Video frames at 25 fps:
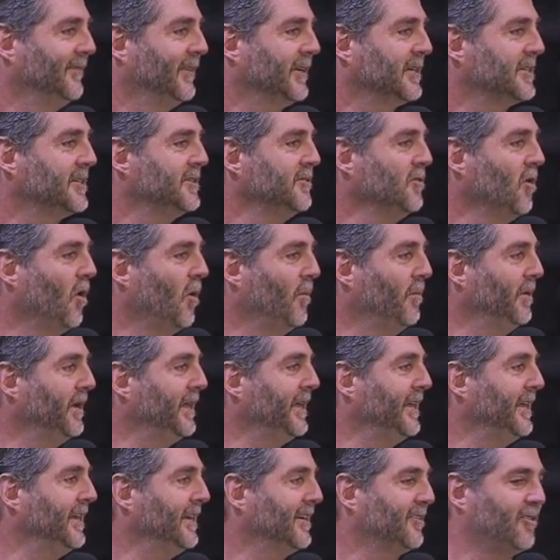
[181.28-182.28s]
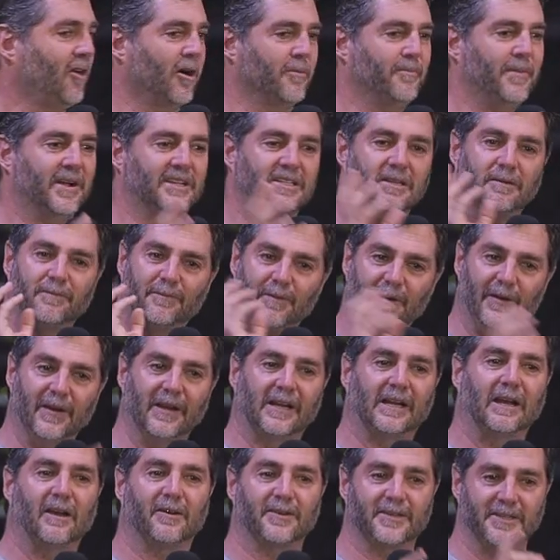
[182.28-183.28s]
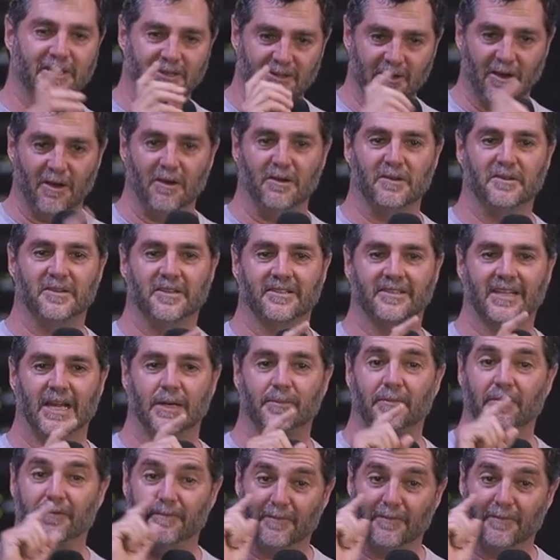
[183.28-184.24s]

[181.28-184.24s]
Because normally God makes it very clear because He knows it's going to